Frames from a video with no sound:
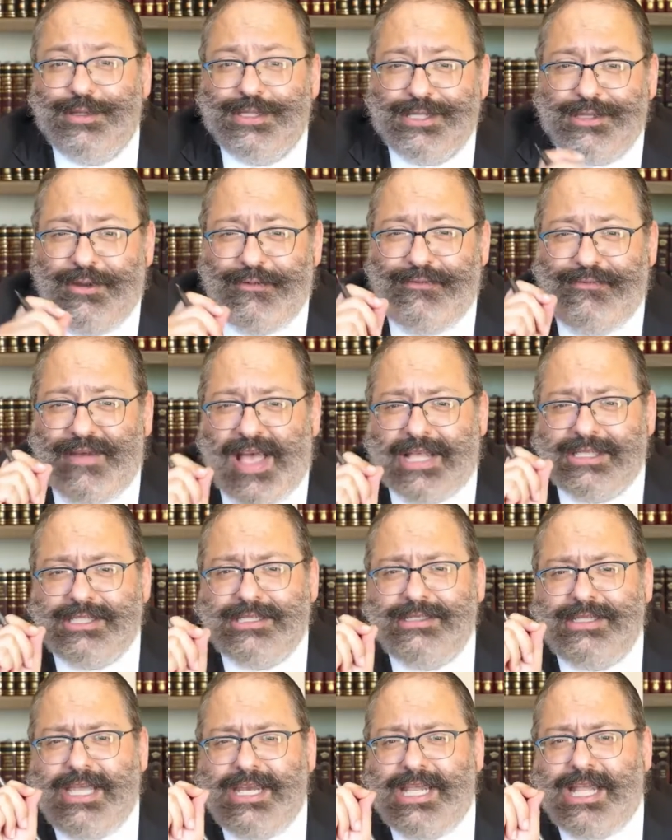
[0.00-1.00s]
It's so
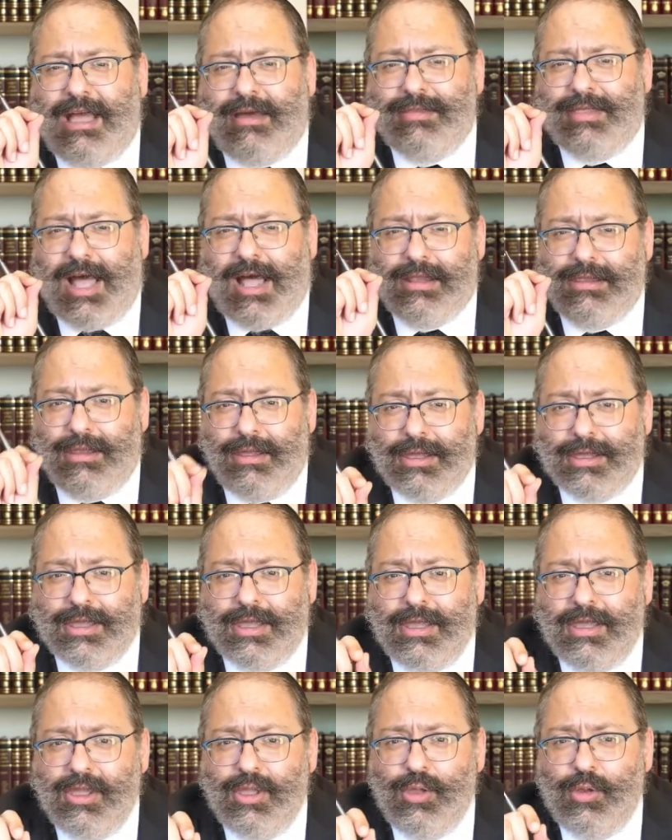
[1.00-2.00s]
fascinating how the
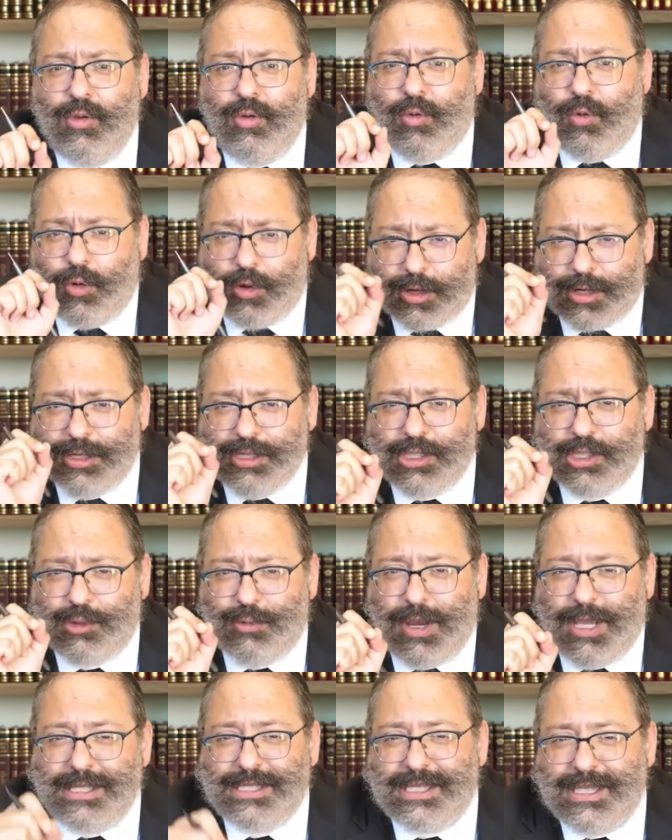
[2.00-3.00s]
halacha
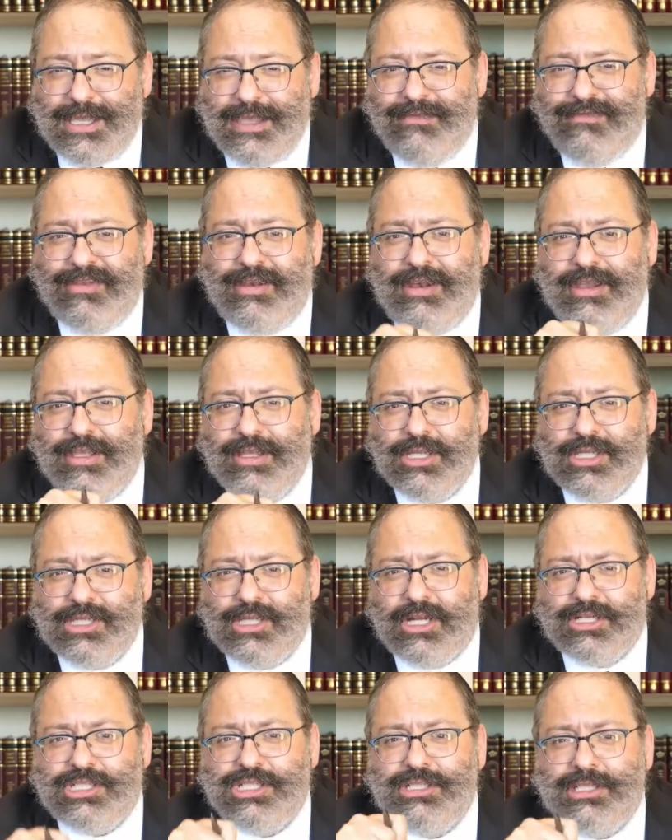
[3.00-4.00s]
orchestrates even
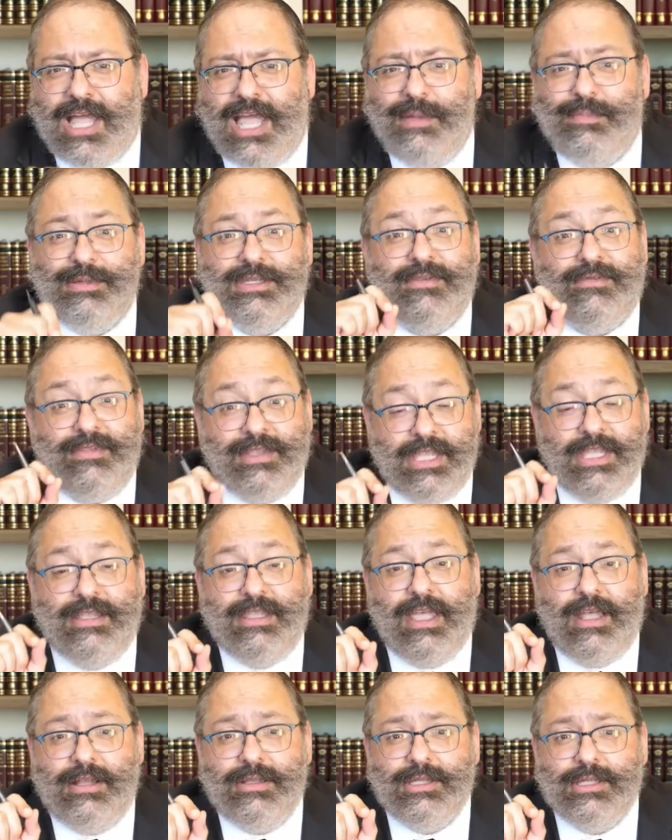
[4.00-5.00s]
such types of
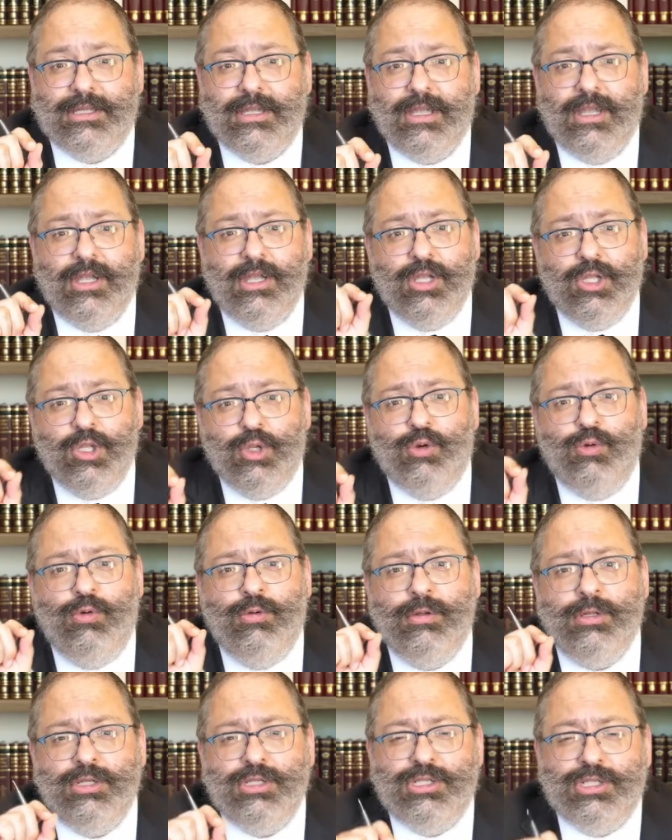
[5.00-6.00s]
details.
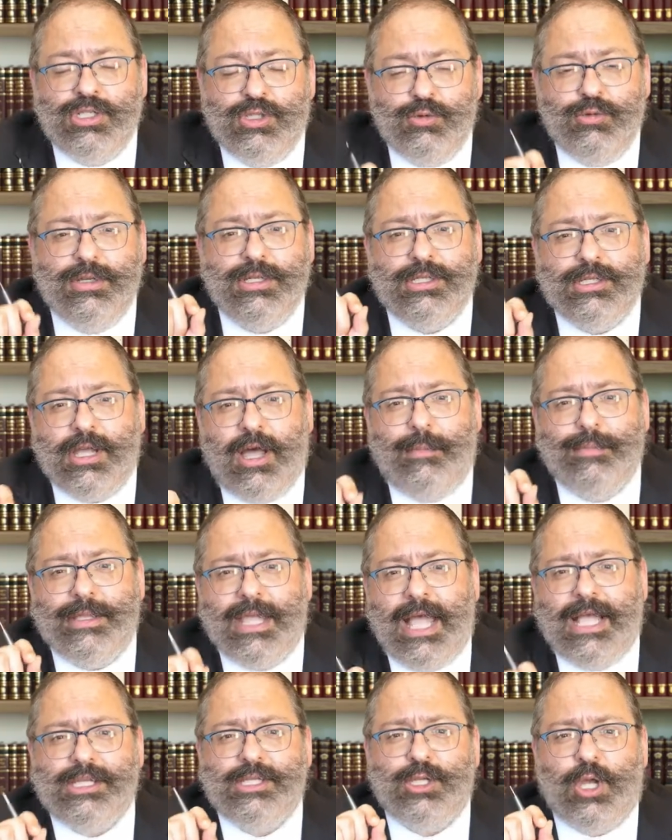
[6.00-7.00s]
Two students come
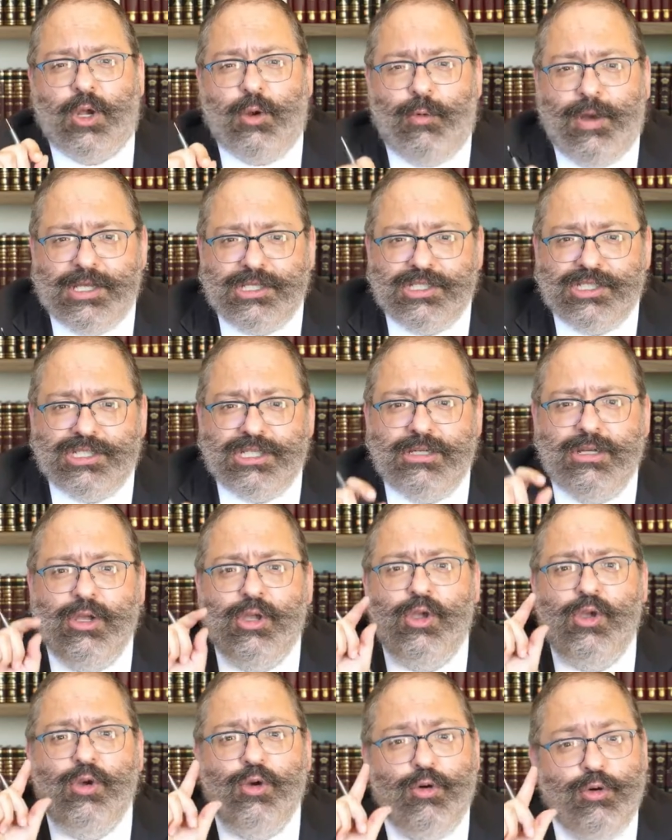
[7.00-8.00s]
to ask a question
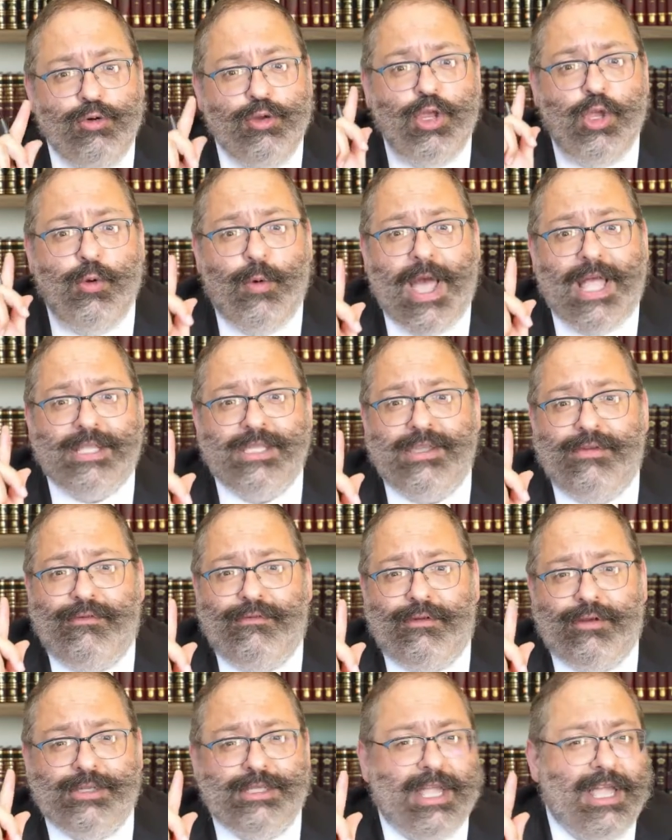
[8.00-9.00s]
who do you answer
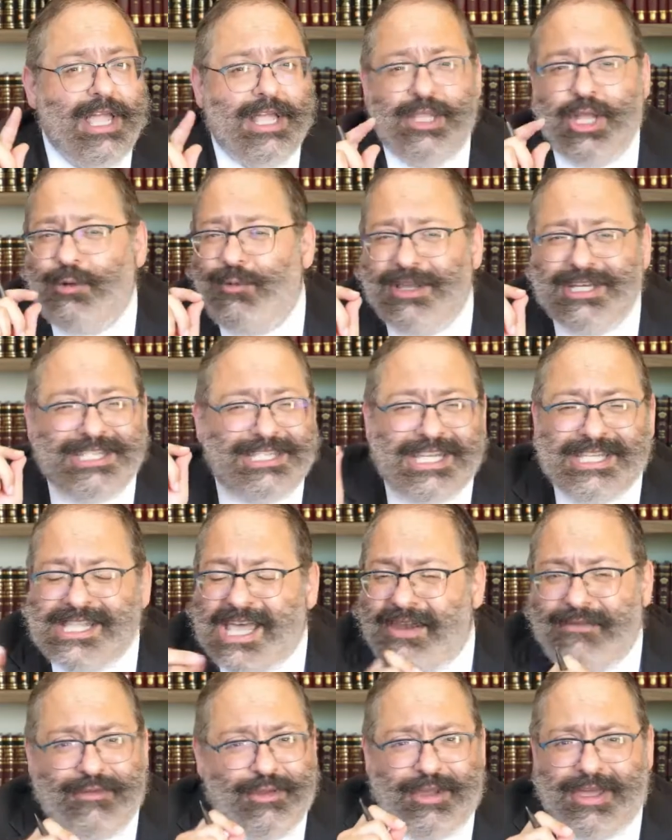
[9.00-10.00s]
first? The question is
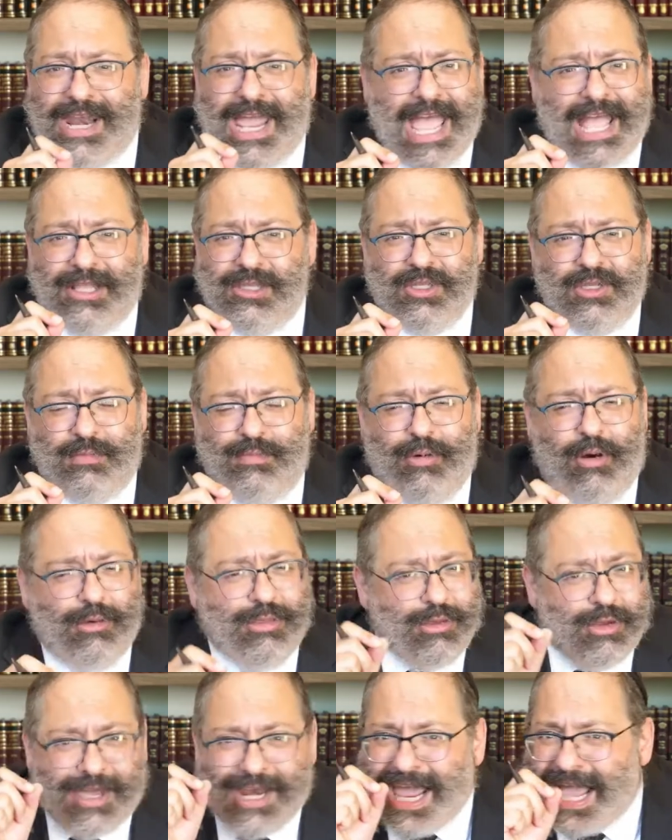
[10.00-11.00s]
not if you're going to answer
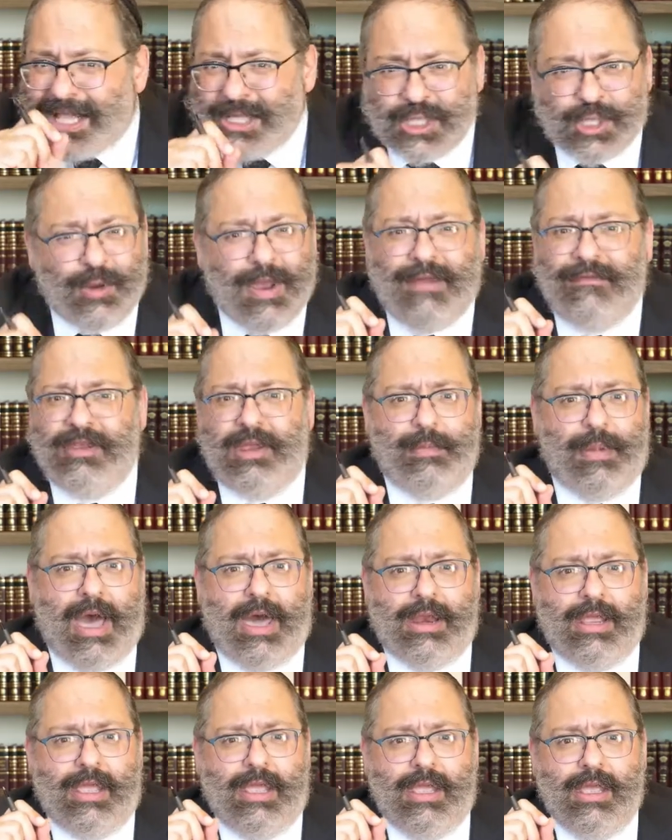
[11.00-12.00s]
both. You're going to answer
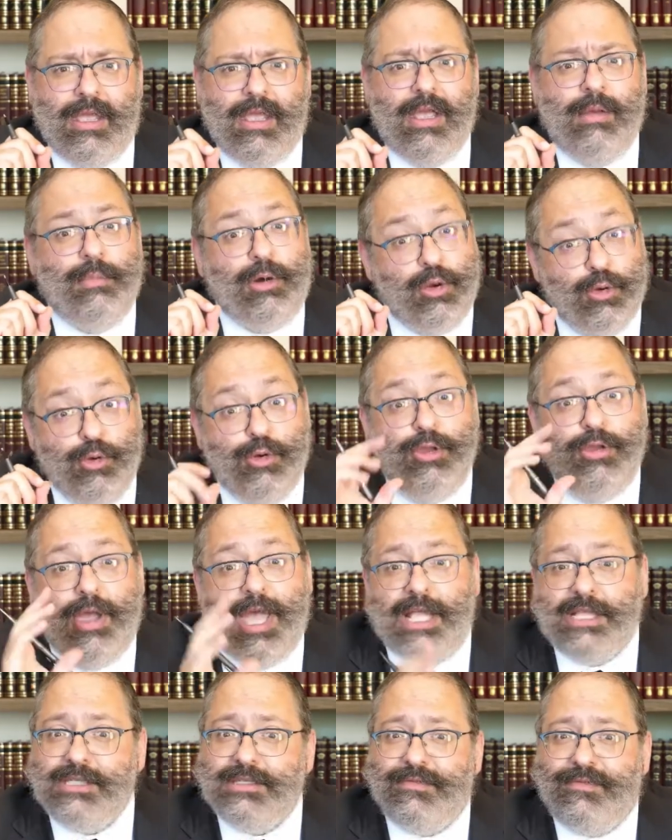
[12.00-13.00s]
everybody. But who do you
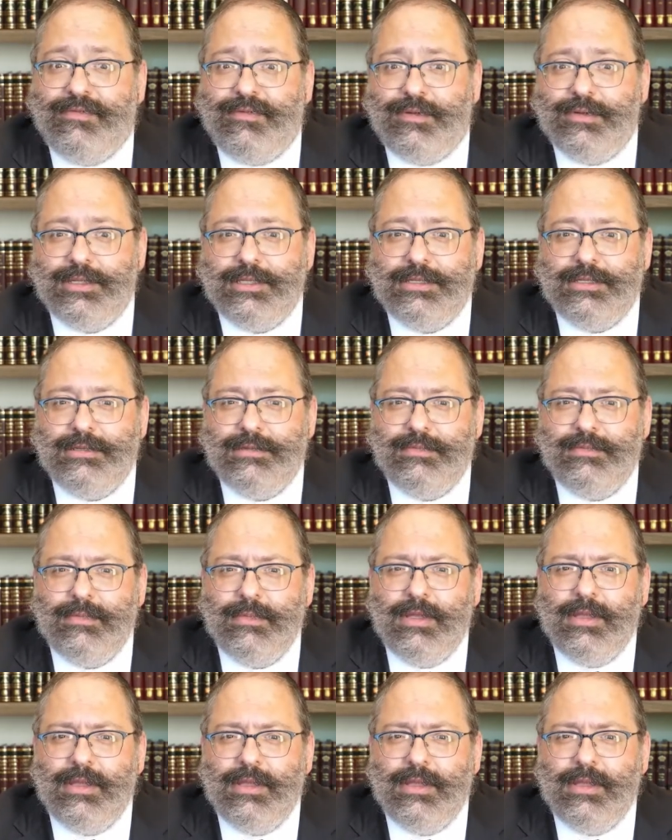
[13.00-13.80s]
answer first?